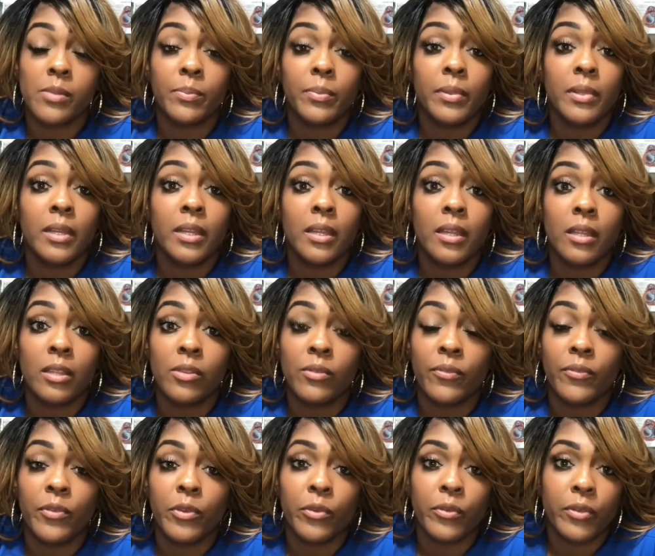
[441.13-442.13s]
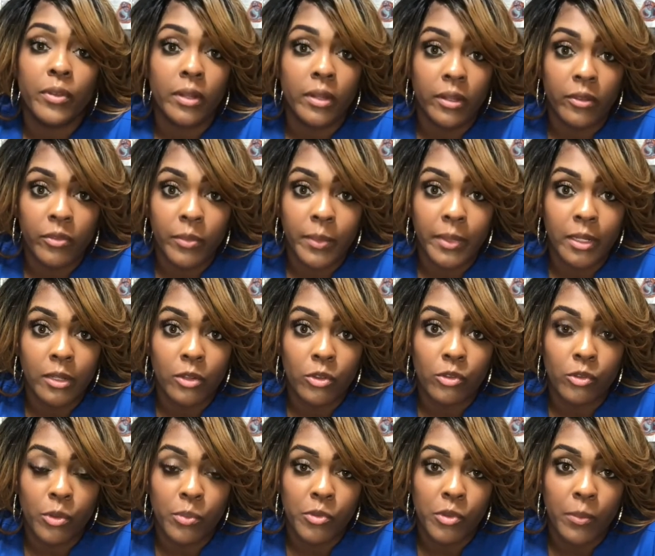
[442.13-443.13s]
please feel free to leave them in the
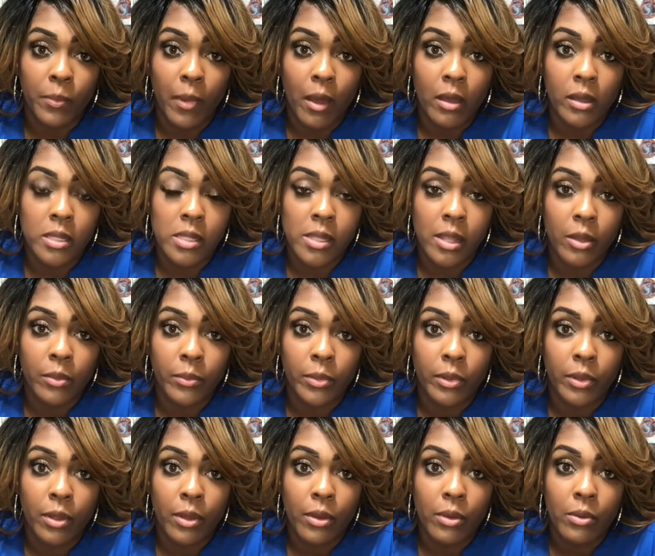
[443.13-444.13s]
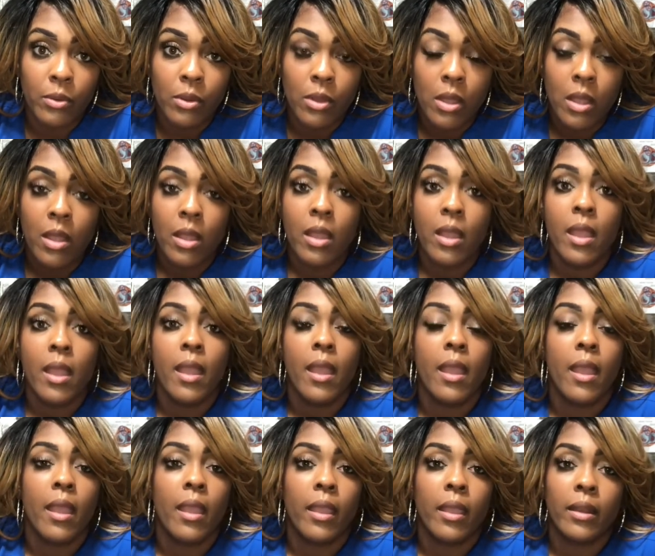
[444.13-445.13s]
description box down below,
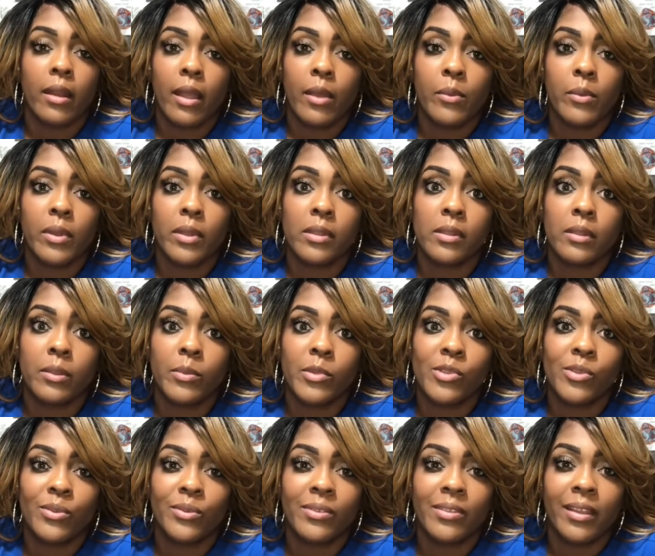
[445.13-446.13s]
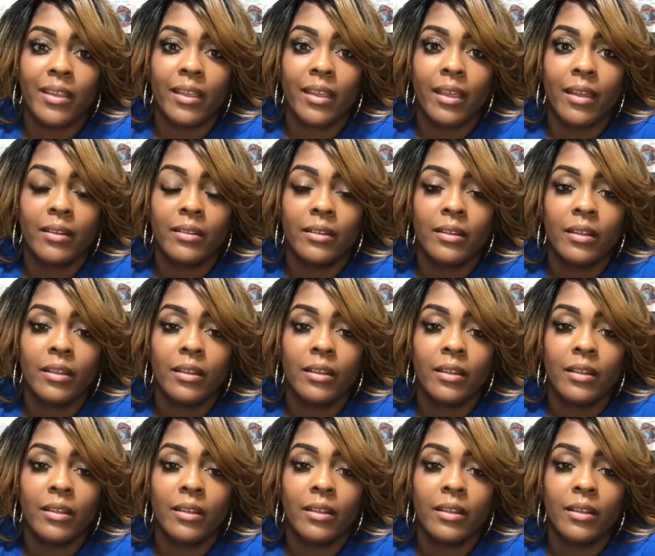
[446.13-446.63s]
and I will get to them as soon as I can.